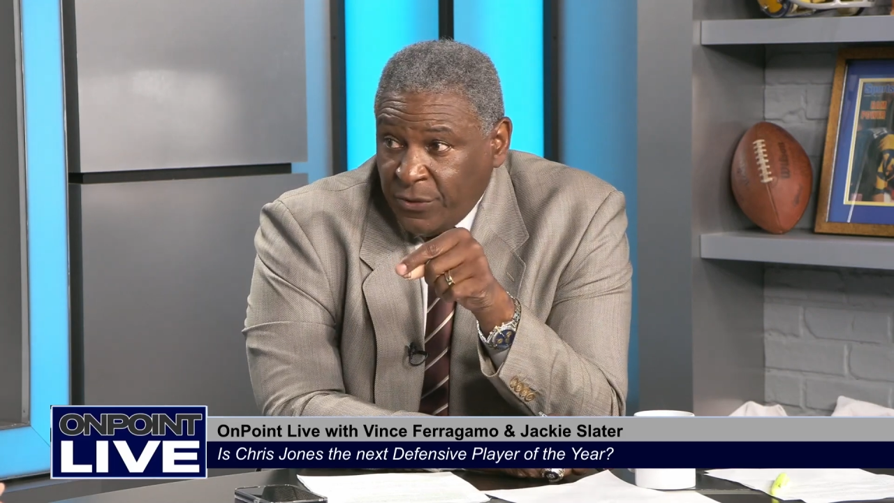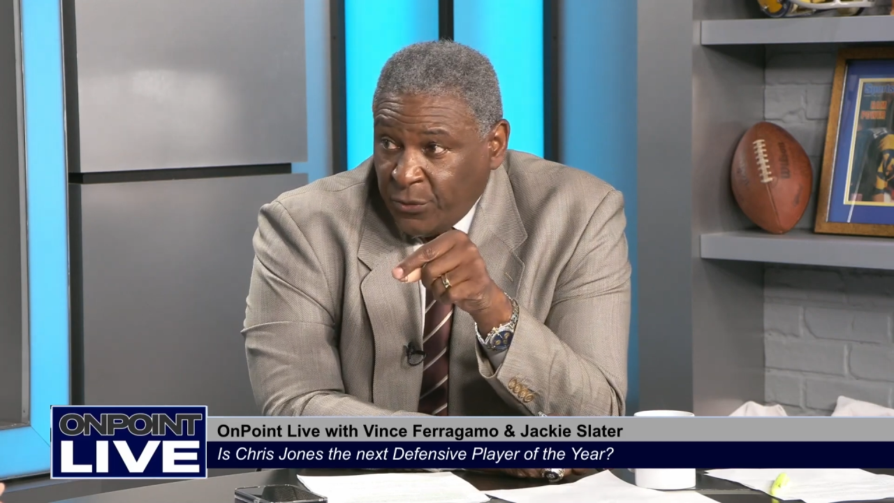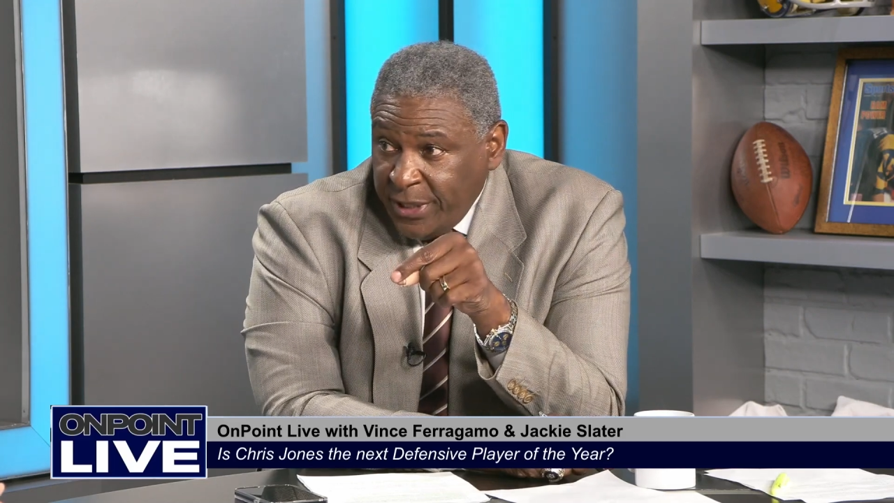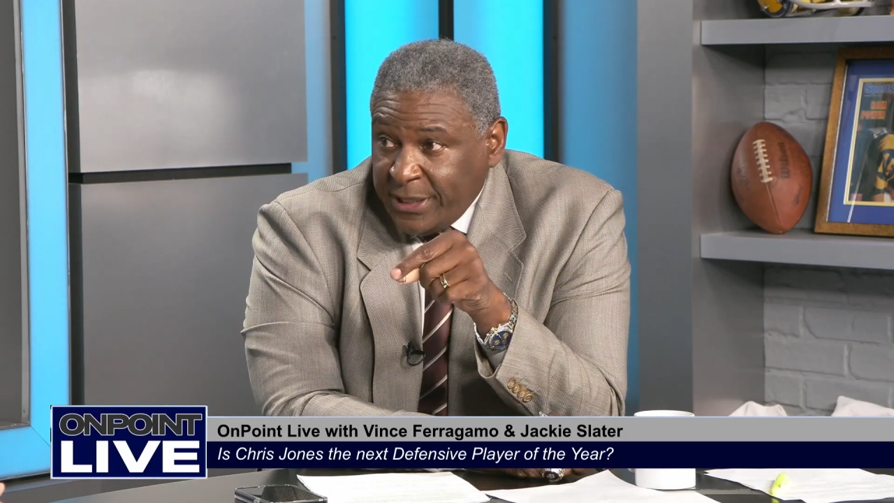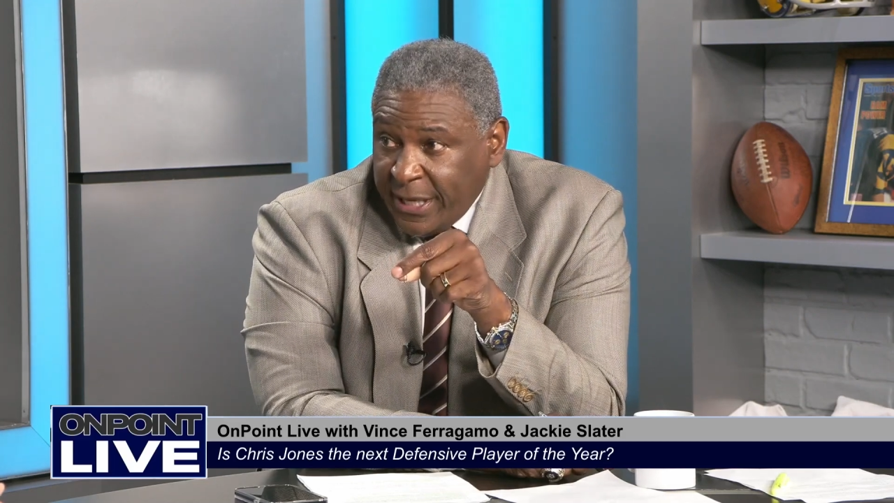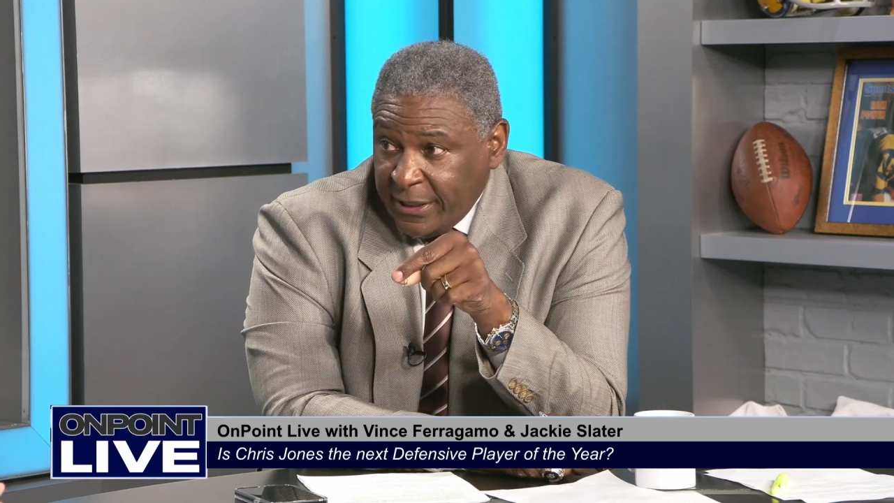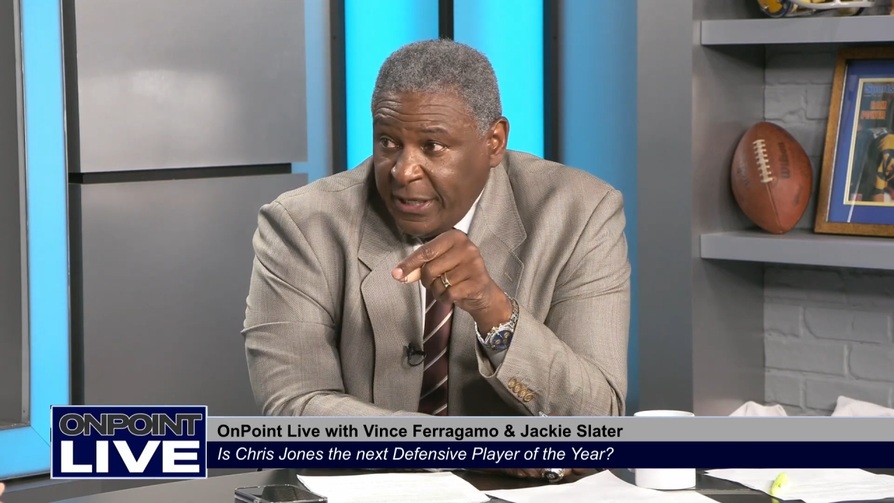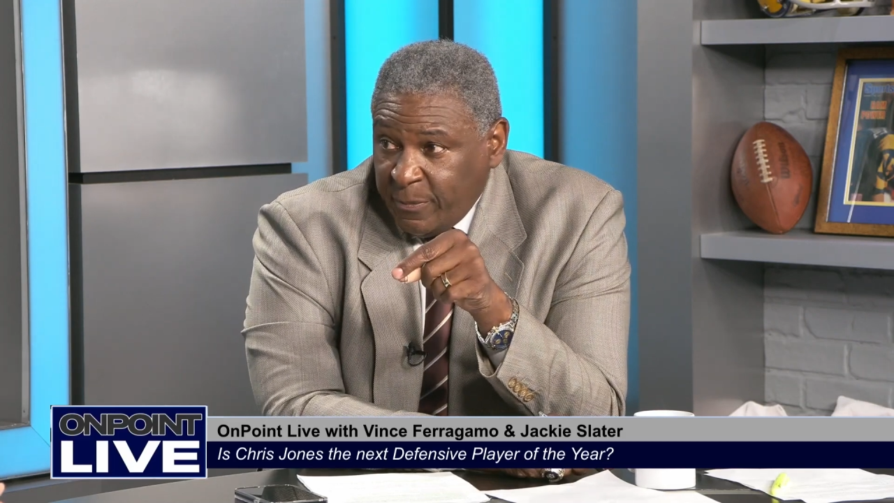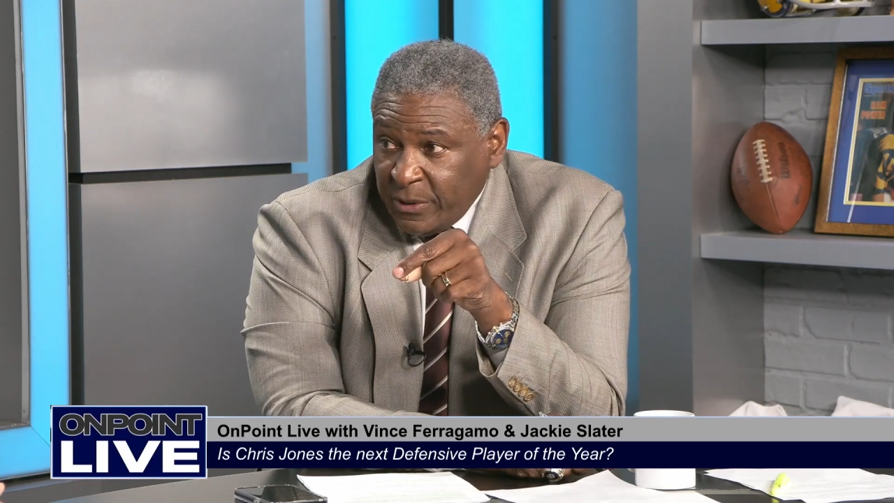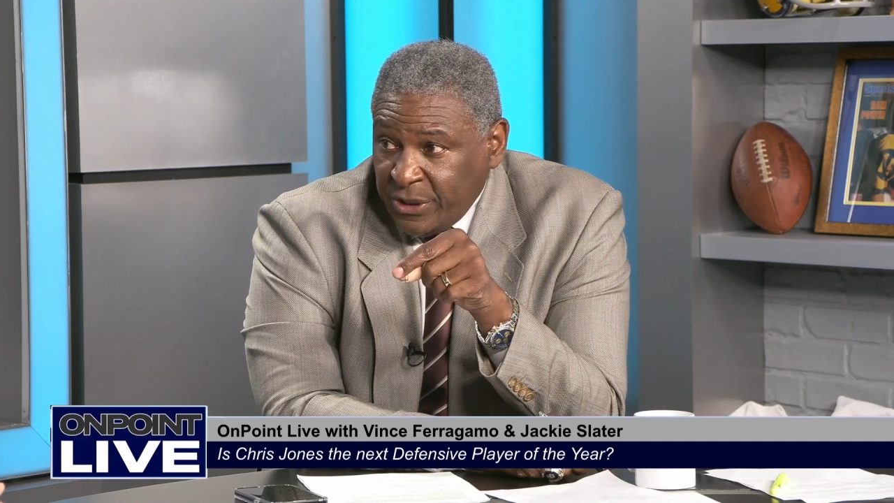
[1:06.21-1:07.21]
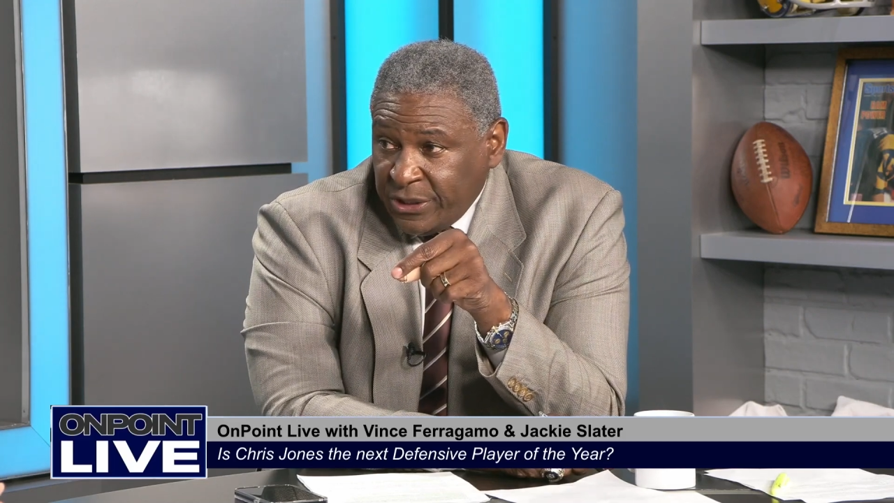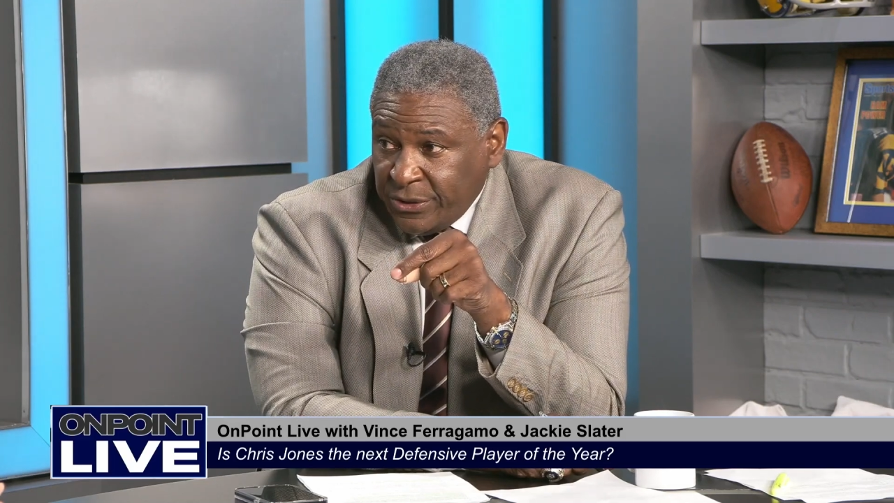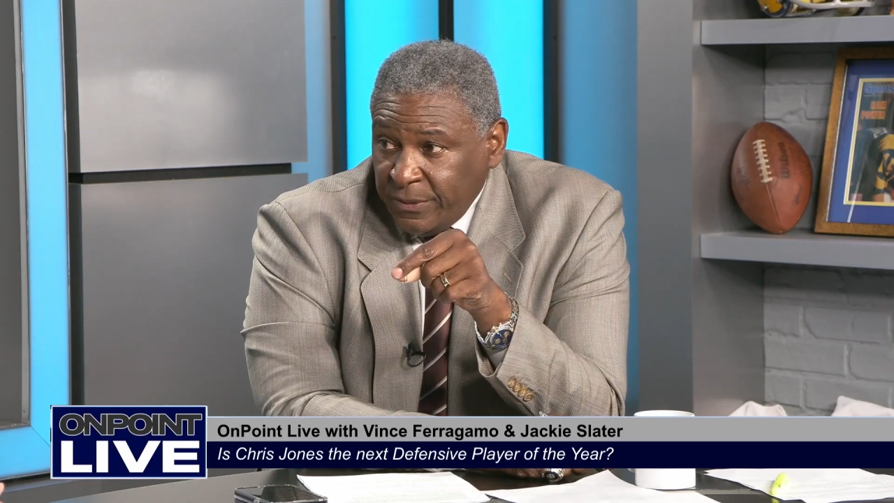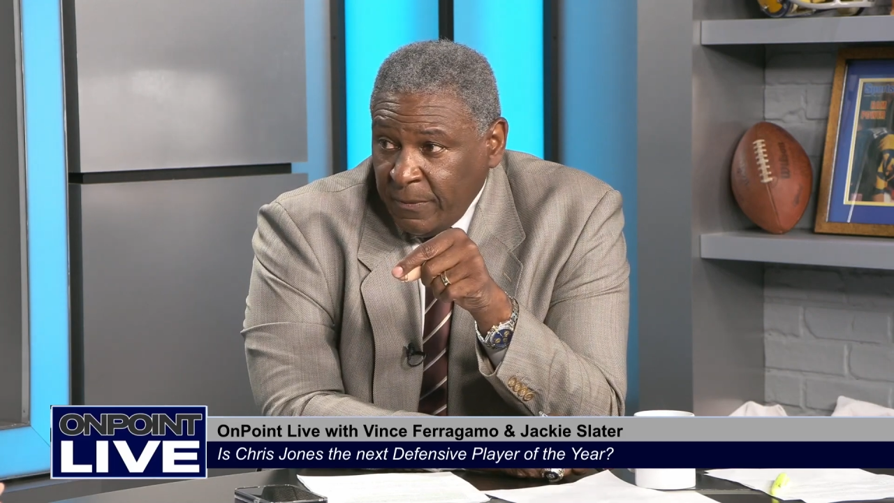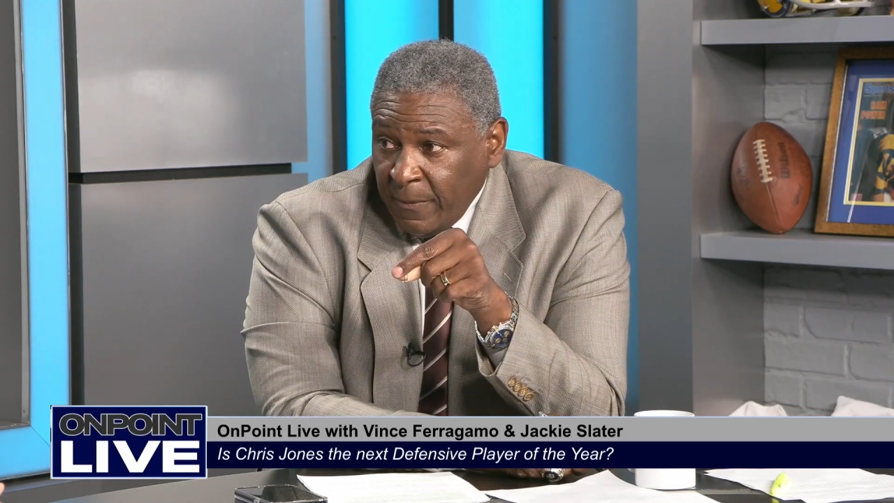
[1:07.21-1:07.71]
three technique
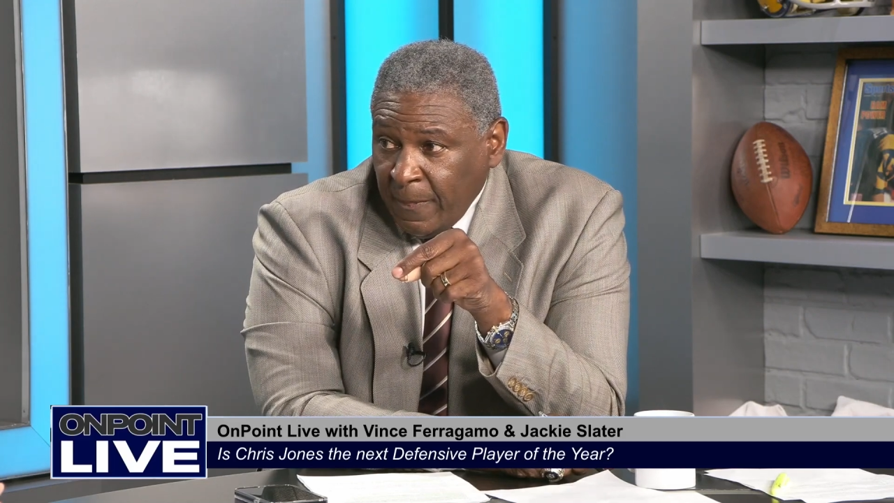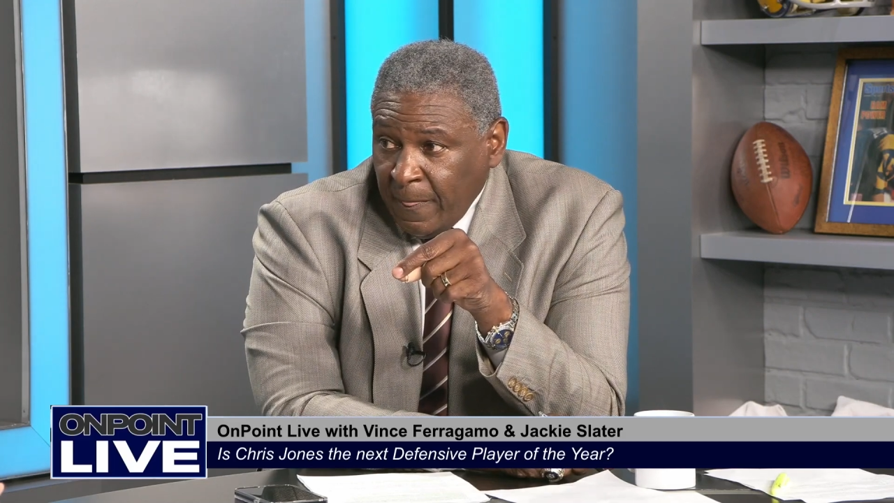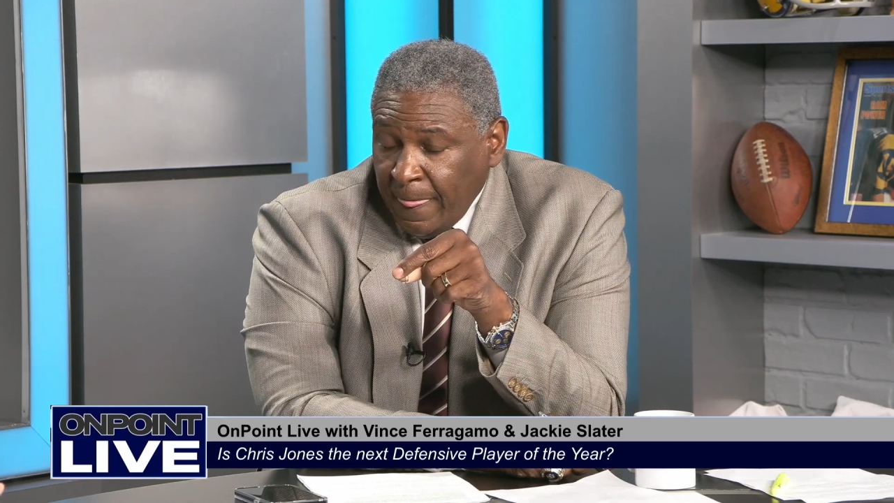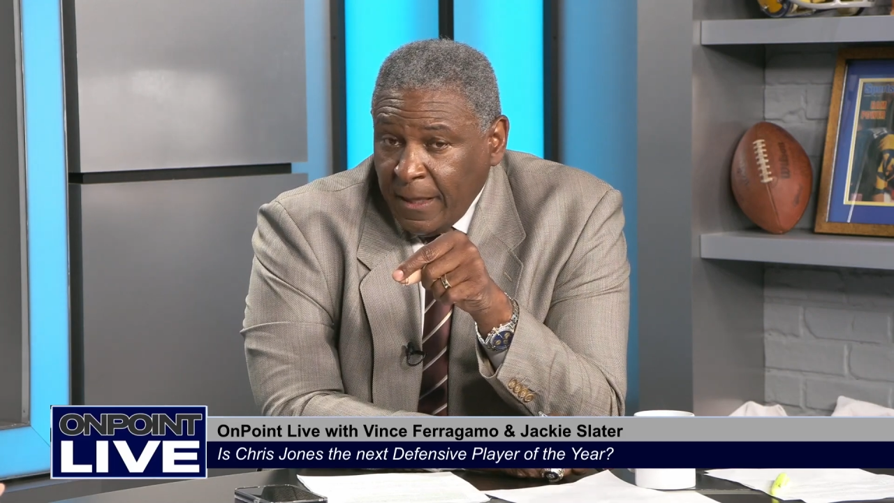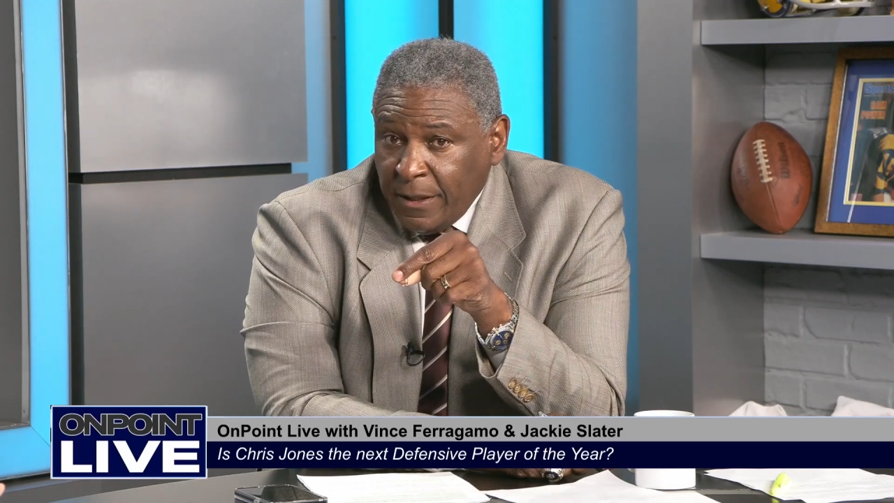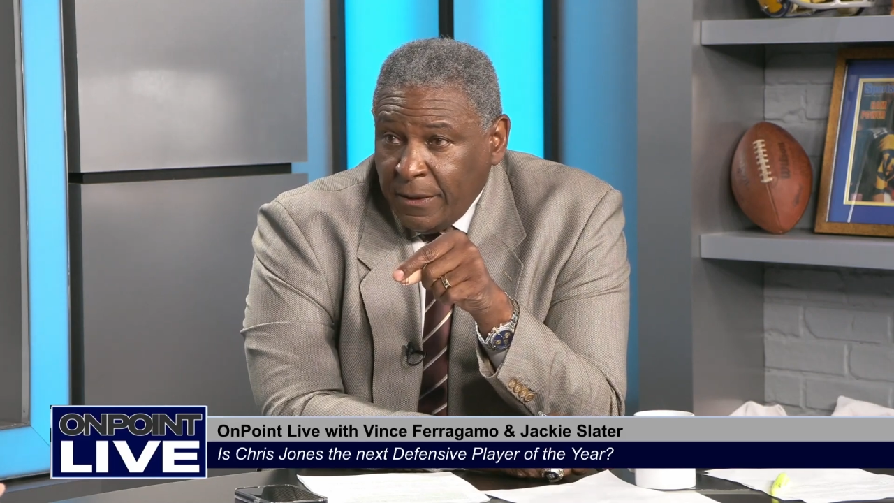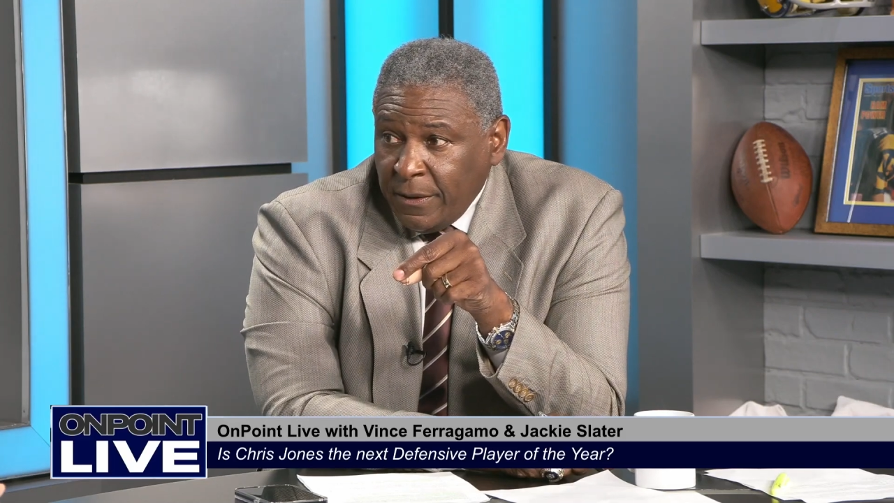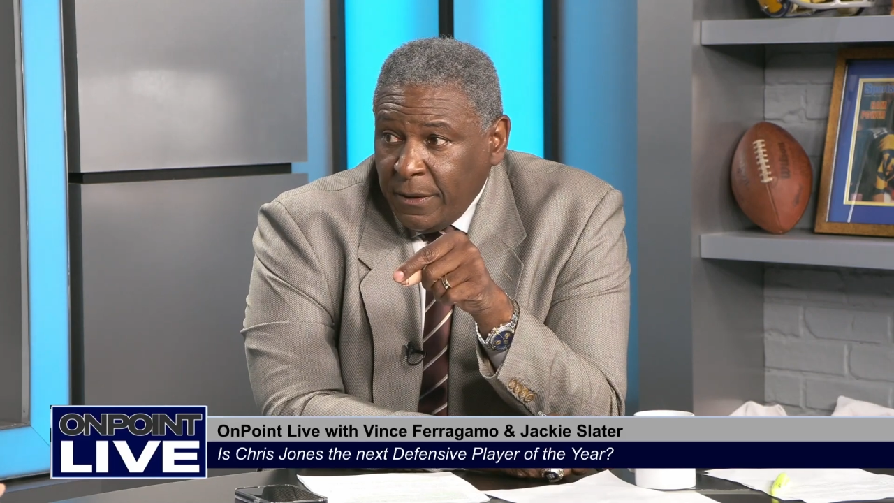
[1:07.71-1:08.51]
position, yeah.